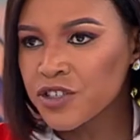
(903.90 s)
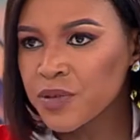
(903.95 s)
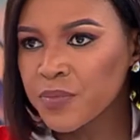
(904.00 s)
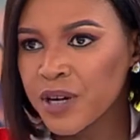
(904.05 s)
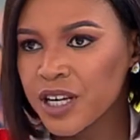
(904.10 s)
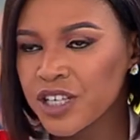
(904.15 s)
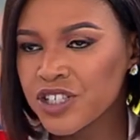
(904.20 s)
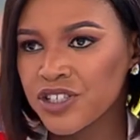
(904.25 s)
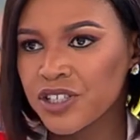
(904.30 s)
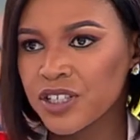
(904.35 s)
you're
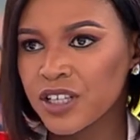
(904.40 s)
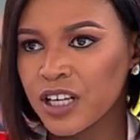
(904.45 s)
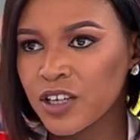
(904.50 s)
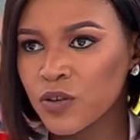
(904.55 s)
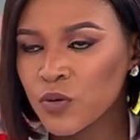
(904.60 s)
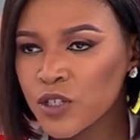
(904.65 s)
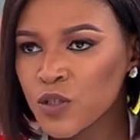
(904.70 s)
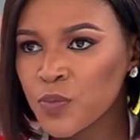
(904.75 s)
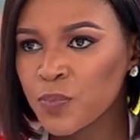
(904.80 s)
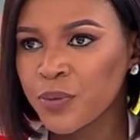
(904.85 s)
mentioning,
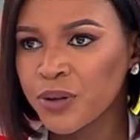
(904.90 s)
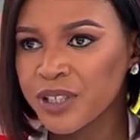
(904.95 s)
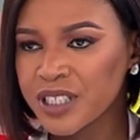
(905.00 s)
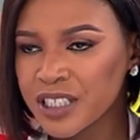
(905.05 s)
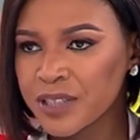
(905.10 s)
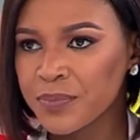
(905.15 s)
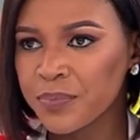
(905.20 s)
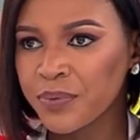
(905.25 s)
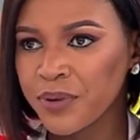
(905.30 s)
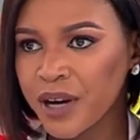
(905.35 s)
it was
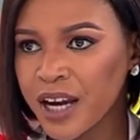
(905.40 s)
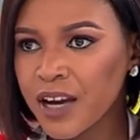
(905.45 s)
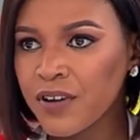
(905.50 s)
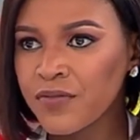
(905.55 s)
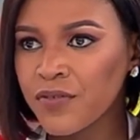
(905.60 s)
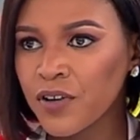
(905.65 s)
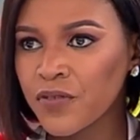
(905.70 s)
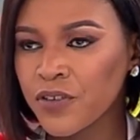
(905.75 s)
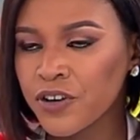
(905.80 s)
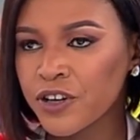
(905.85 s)
pretty
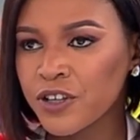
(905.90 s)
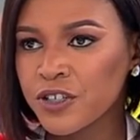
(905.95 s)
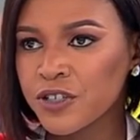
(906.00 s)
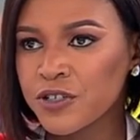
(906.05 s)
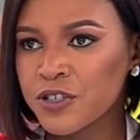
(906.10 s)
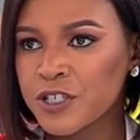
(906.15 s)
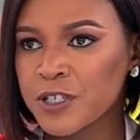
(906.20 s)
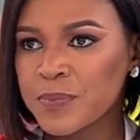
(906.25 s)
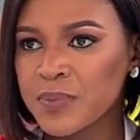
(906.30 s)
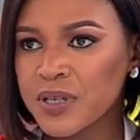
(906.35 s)
brave of her
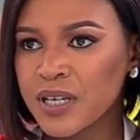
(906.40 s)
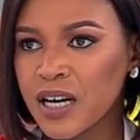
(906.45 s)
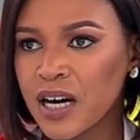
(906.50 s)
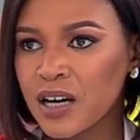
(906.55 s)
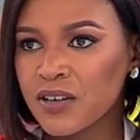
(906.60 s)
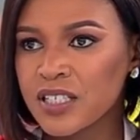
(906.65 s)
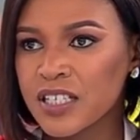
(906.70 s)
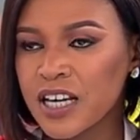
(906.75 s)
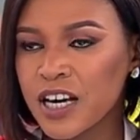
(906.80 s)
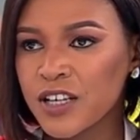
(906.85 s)
to speak
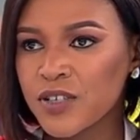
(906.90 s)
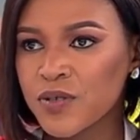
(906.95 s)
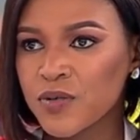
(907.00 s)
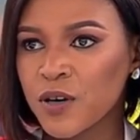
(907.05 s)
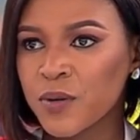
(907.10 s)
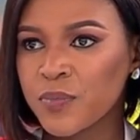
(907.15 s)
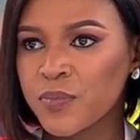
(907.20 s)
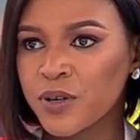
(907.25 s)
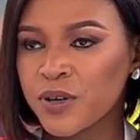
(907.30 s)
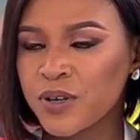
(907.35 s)
out as
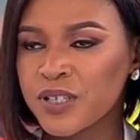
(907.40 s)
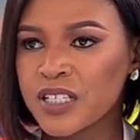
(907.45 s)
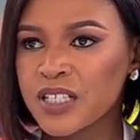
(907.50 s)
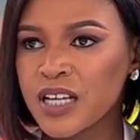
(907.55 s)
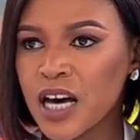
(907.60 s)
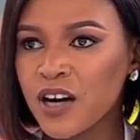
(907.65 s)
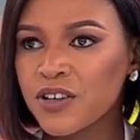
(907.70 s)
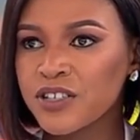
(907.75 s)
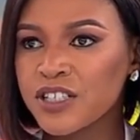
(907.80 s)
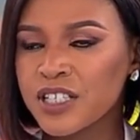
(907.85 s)
well, because
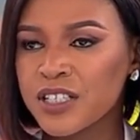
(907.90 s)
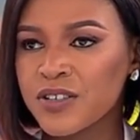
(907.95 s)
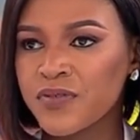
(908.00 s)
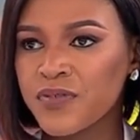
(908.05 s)
now she's